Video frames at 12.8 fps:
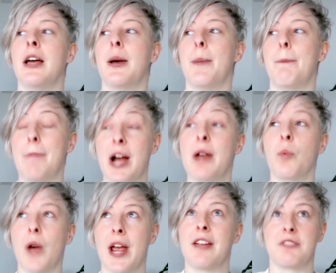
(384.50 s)
My
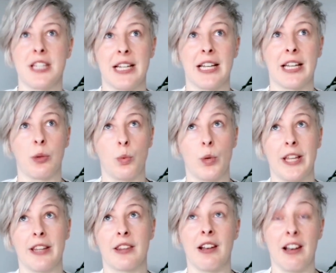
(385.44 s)
way of dealing
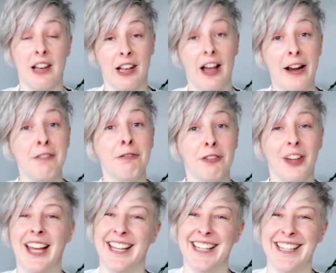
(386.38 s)
with life
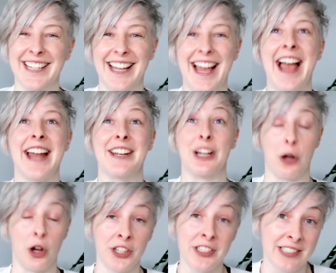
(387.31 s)
and
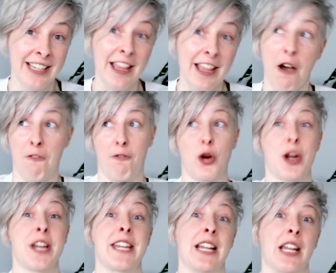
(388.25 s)
honestly
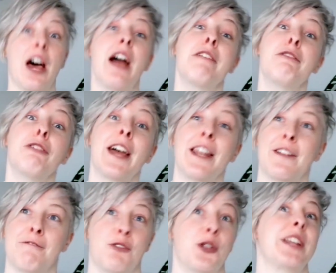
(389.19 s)
avoiding life and
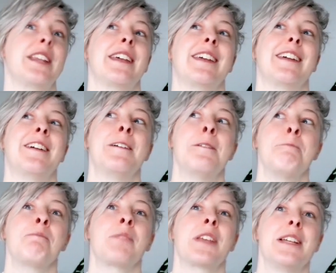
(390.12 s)
avoiding
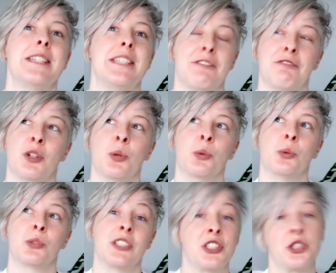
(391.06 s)

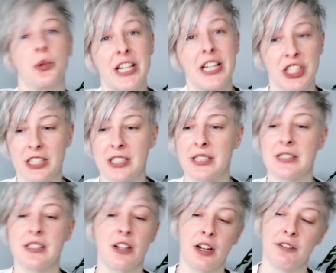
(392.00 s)
difficult
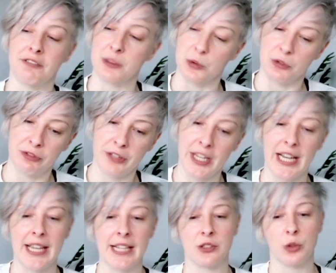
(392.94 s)
situations, uncomfortable
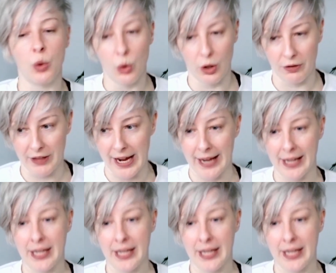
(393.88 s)
feelings, all of that,